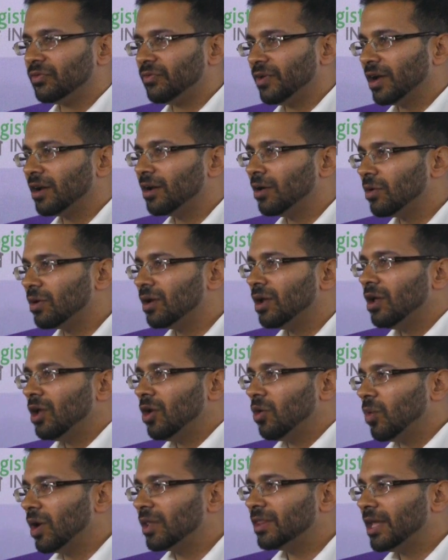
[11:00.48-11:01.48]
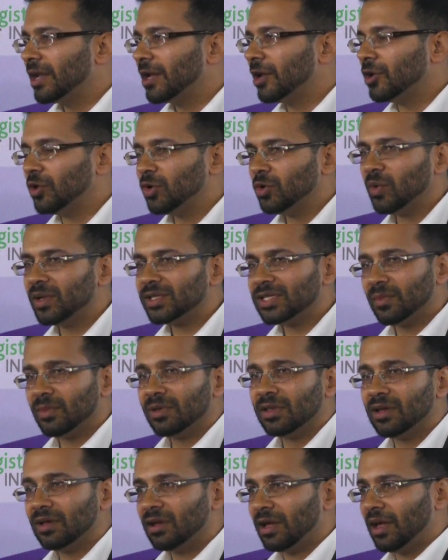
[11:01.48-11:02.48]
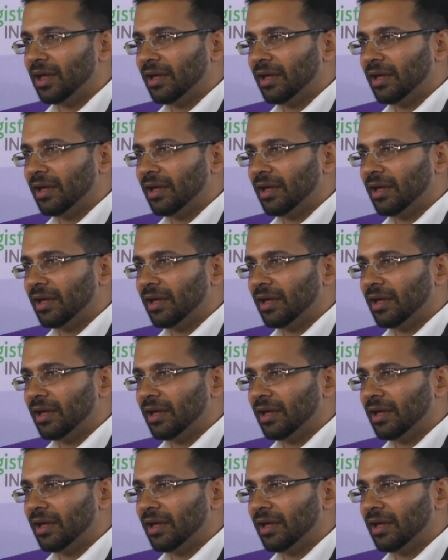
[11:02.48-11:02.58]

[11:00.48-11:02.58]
figure out what they can do with some of the